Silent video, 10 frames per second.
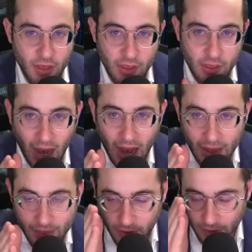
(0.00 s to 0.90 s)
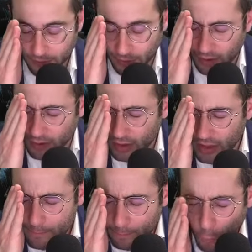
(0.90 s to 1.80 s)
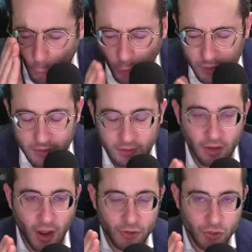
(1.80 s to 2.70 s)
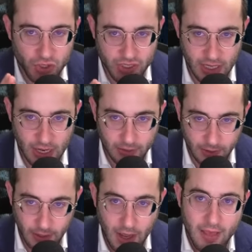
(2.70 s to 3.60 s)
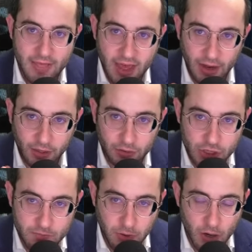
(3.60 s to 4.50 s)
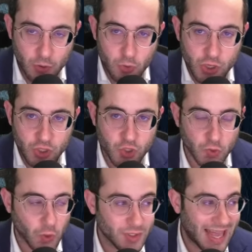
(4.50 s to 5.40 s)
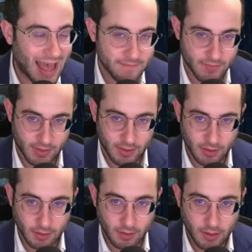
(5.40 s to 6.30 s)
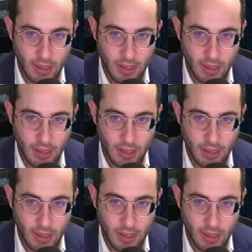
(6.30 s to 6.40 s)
the, uh, the, the important understanding that HaKadosh Baruch Hu controls everything.